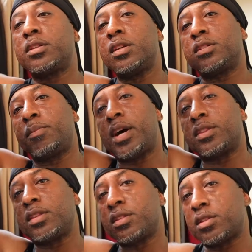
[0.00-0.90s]
it's about
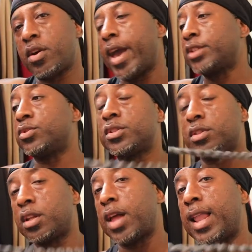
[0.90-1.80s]
this long. Actually, it's a
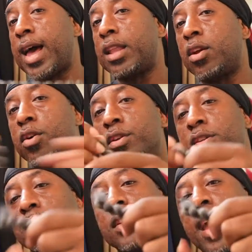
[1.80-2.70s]
lot longer.
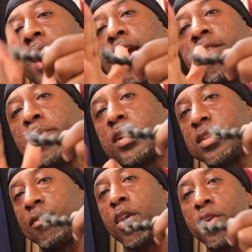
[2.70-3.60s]
This is half because
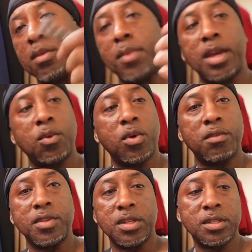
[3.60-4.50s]
I've already made one
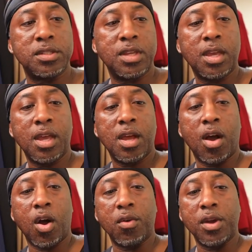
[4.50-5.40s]
of these
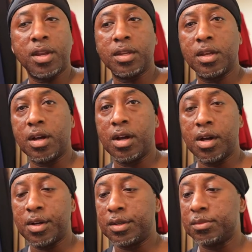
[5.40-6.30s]
already.
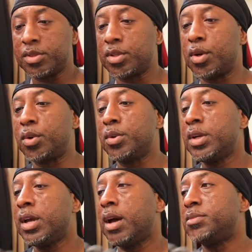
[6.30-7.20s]
So
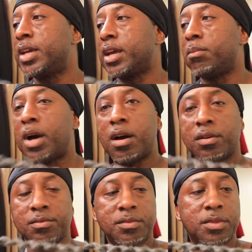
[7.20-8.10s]
I'm taking about
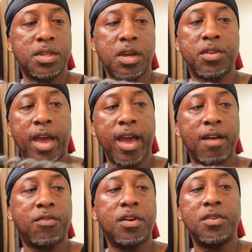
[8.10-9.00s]
the other
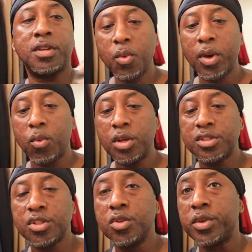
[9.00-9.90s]
half of it. What I want
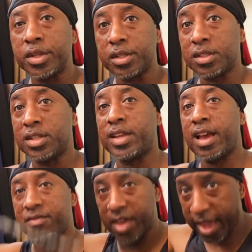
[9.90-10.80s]
to do is
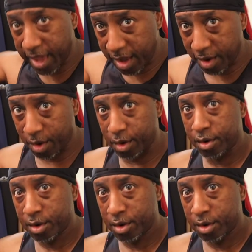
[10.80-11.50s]
have the hair